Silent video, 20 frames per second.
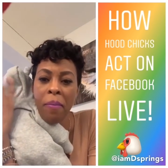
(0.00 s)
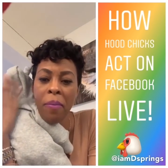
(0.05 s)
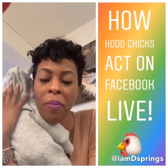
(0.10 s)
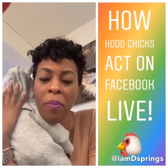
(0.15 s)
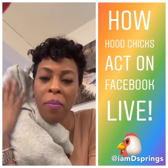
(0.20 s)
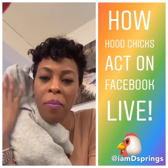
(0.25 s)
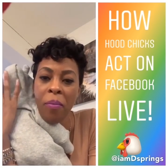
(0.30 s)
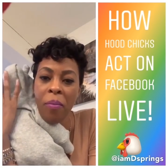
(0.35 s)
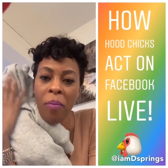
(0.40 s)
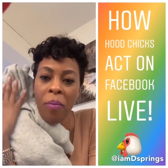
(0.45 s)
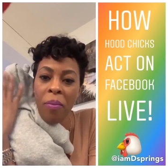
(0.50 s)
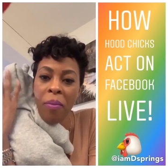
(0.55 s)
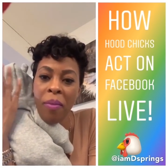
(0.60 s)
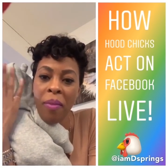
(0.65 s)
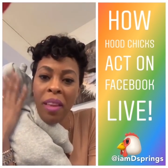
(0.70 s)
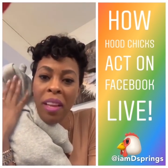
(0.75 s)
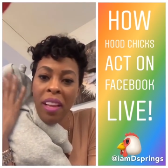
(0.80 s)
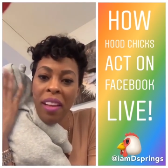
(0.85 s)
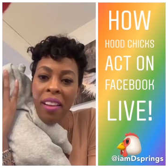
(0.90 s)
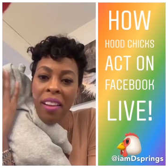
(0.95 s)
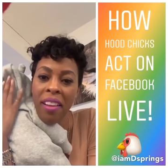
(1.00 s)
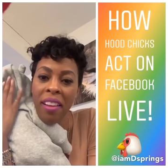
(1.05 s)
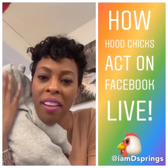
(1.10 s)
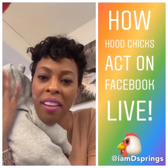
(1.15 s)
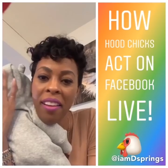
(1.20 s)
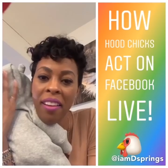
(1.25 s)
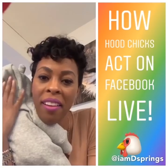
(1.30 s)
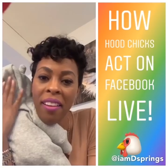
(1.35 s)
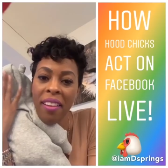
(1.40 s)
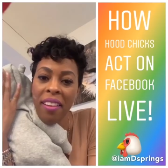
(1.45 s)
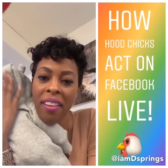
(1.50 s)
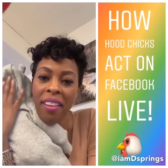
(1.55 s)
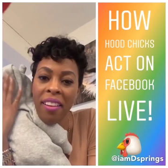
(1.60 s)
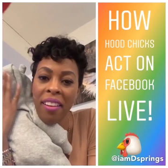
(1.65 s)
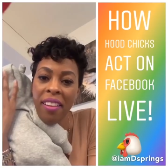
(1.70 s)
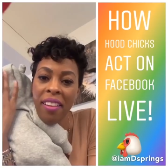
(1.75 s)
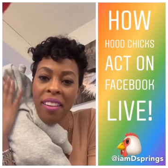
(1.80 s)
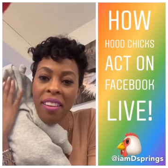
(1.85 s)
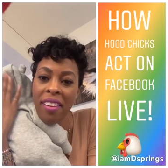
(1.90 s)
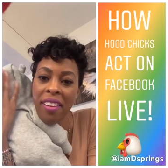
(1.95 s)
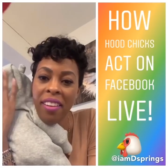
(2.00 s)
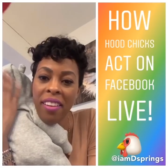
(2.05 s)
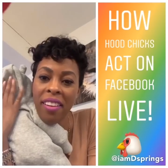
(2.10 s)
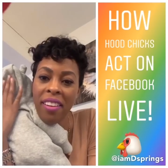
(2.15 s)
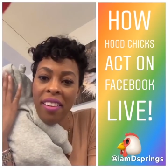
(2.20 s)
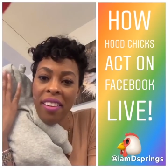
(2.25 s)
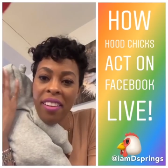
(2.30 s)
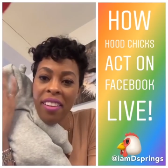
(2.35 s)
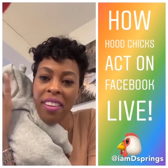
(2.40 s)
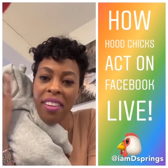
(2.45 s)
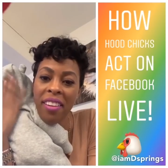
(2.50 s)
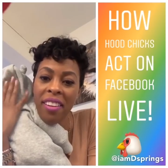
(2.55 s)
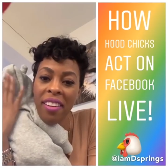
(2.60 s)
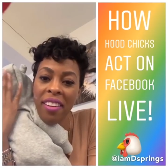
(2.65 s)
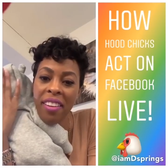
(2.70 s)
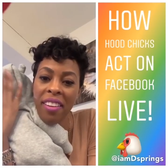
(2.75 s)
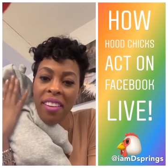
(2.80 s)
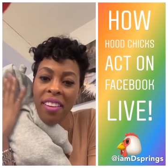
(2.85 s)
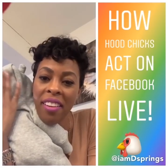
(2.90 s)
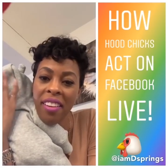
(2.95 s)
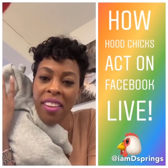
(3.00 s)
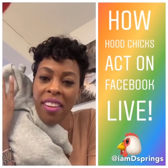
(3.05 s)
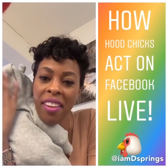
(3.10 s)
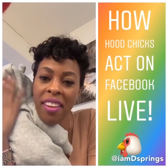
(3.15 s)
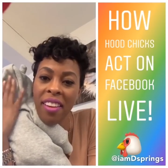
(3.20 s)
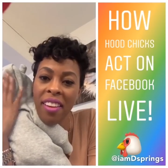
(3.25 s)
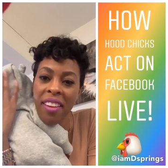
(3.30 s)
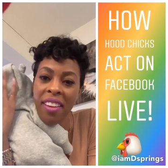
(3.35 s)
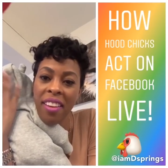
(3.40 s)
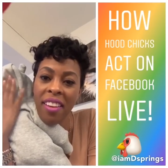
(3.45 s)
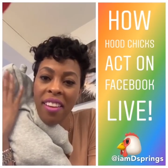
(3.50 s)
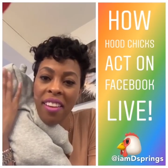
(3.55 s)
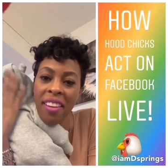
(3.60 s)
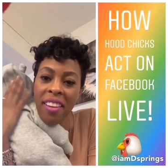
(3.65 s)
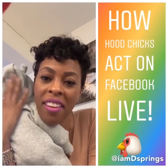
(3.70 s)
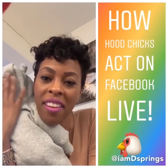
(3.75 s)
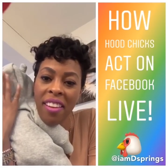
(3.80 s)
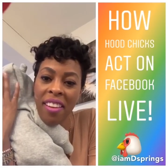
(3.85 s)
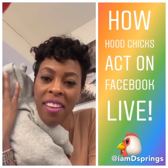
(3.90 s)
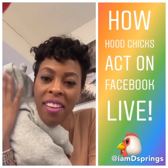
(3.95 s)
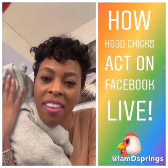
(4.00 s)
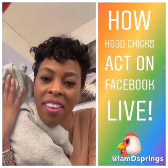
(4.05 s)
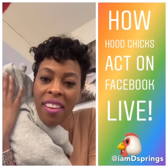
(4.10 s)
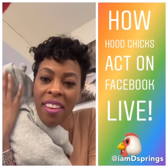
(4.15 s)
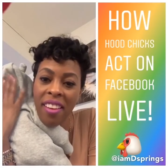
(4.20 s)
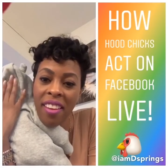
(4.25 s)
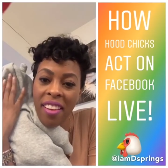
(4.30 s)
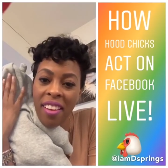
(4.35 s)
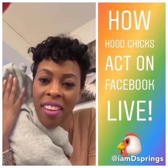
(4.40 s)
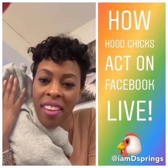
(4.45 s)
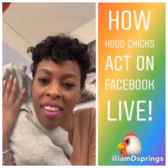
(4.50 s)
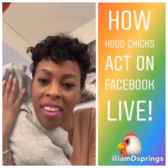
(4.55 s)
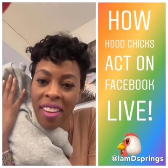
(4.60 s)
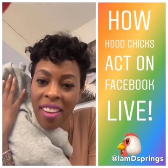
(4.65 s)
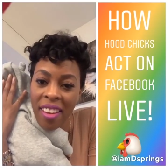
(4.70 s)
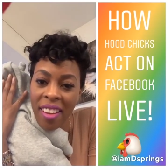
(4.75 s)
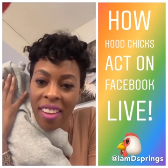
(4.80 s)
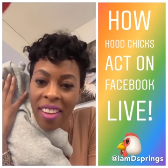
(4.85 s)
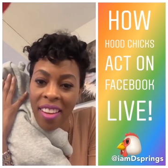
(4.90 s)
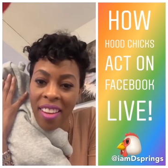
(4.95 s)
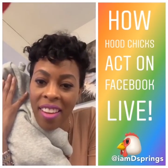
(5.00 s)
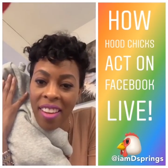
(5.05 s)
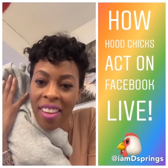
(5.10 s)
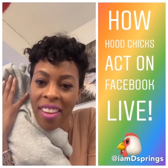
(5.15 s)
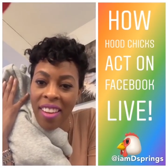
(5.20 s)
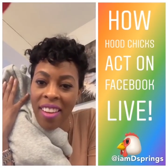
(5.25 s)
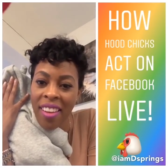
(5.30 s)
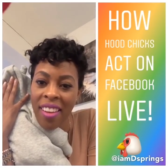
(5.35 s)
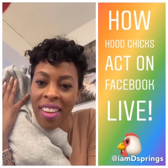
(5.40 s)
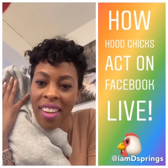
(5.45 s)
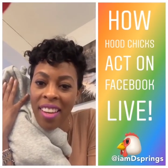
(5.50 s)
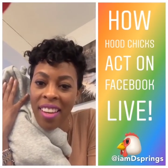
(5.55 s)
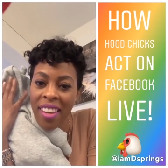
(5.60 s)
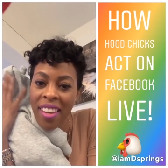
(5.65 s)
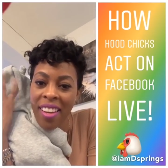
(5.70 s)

Nothing is said.